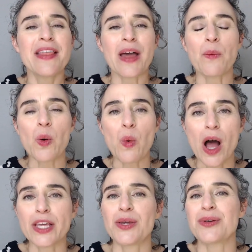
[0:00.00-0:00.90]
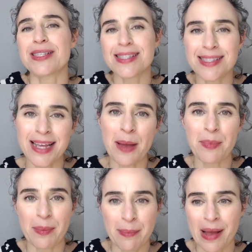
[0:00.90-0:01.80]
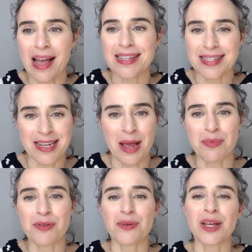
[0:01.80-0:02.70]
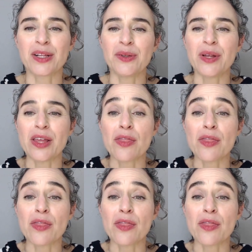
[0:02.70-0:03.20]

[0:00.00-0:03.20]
that will walk you step by step through including